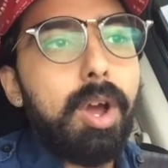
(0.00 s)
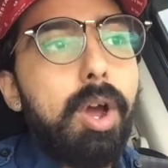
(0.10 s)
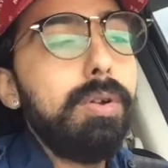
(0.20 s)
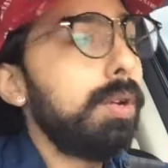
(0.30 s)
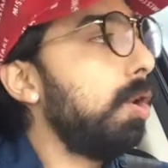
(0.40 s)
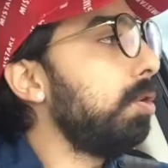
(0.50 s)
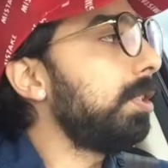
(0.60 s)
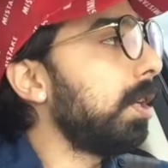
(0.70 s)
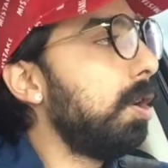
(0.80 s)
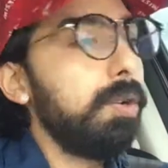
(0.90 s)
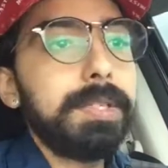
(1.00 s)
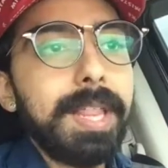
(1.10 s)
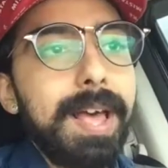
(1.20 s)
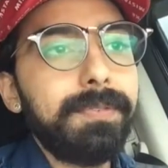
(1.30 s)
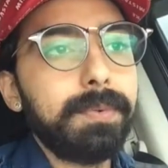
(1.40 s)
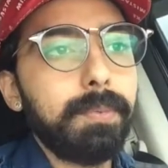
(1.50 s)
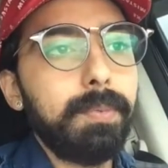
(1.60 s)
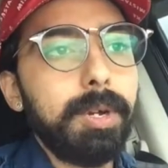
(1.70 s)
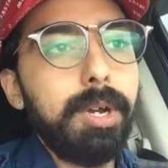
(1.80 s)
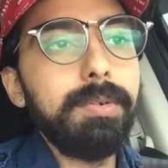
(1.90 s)
Who who's who's left?
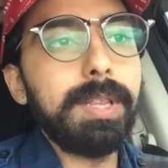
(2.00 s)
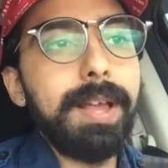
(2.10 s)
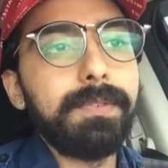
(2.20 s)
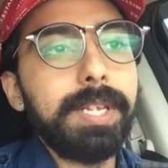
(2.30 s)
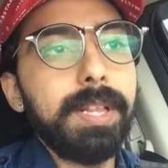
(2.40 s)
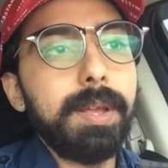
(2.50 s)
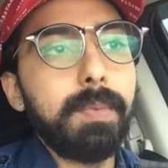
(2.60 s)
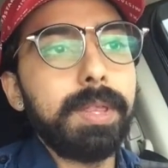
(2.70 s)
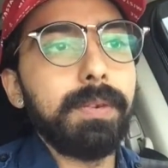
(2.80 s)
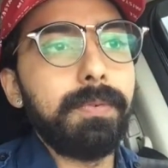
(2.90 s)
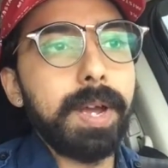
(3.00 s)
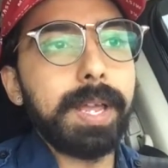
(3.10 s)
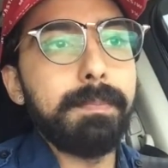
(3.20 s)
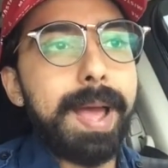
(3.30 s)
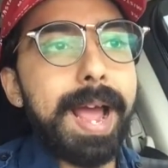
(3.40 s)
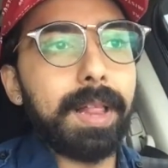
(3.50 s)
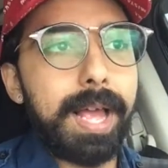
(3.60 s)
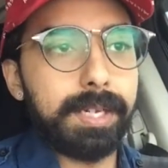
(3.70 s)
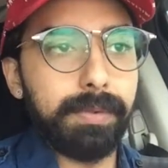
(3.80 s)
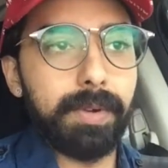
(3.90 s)
Who's left dealing with the fucking
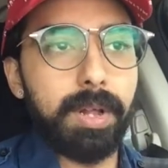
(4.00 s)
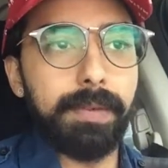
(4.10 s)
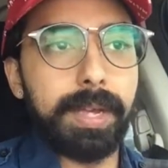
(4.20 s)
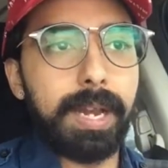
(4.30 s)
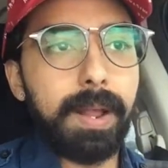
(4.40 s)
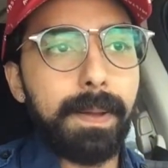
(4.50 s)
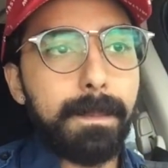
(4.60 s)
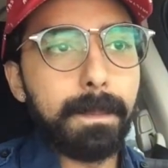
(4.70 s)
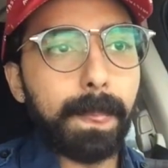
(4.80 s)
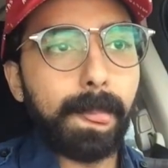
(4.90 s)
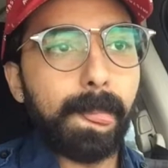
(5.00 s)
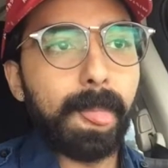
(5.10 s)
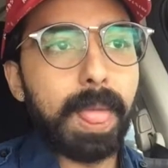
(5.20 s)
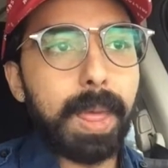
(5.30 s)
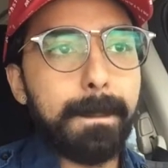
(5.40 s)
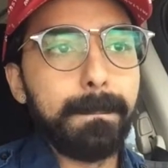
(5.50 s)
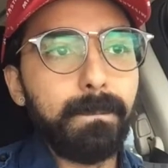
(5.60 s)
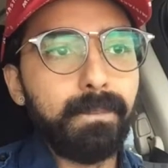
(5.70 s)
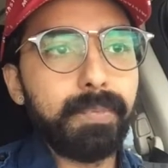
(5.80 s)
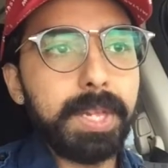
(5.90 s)
backlash of all of
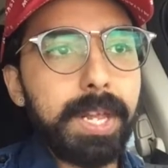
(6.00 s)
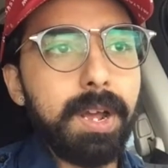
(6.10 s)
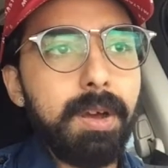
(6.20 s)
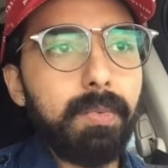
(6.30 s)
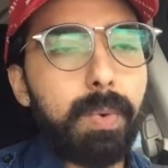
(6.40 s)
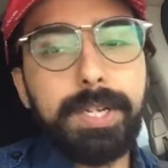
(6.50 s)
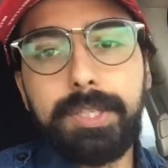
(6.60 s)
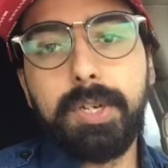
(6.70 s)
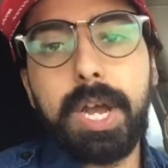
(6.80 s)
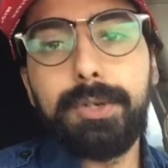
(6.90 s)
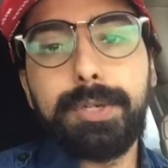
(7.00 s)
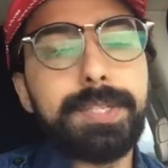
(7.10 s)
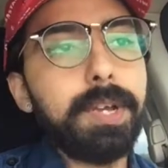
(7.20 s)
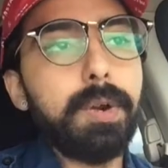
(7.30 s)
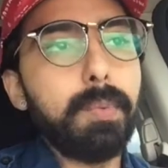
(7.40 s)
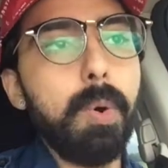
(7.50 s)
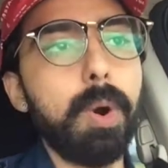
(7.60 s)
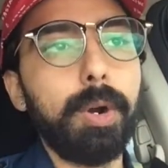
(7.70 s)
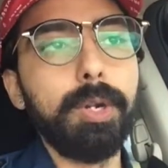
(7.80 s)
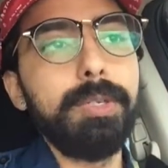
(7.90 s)
it? You know, when two countries go to
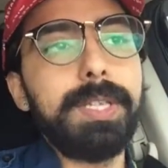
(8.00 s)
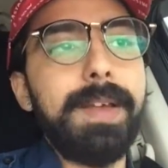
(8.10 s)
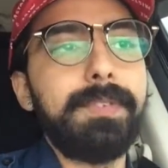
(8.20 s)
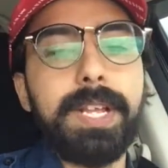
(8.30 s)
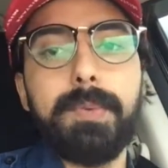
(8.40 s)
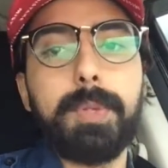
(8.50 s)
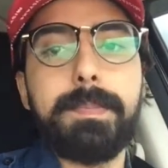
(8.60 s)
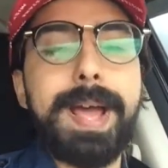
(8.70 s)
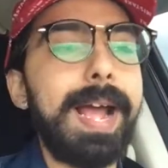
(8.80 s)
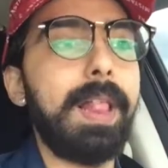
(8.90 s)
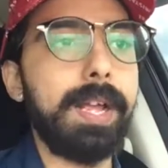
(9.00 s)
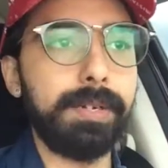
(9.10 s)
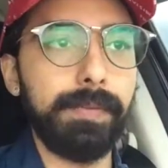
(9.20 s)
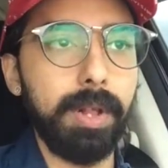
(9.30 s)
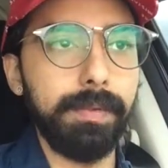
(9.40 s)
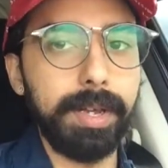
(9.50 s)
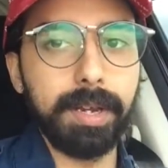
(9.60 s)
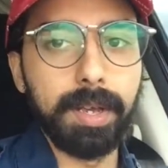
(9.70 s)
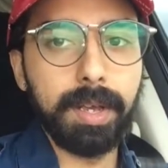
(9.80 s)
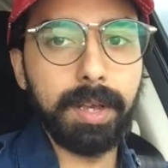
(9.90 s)
war, who's left dealing with the backlash of all of
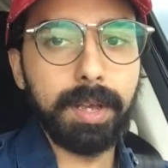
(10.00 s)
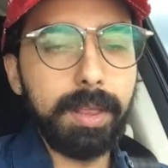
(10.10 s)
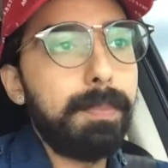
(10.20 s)
it?